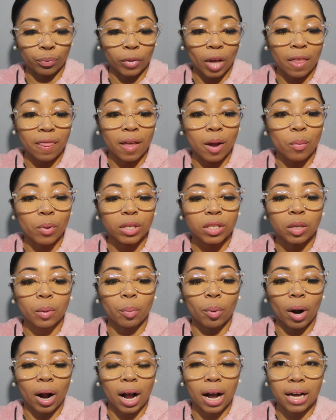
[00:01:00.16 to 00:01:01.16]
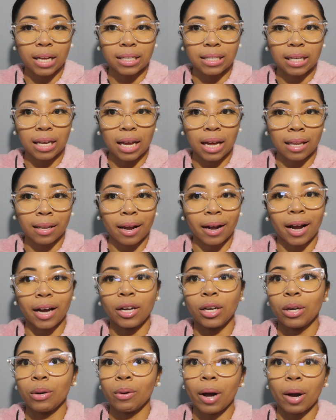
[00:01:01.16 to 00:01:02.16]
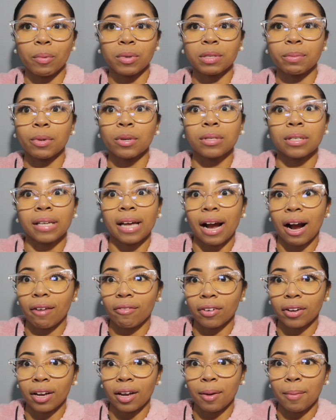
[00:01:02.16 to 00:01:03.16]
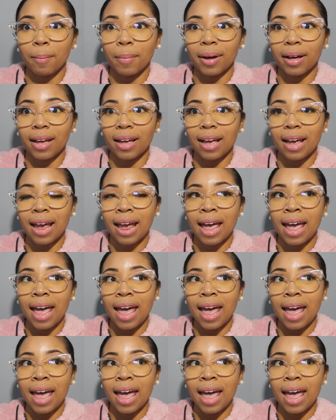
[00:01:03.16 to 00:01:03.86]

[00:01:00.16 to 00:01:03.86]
they were surprising. Like, I knew I was mostly African, but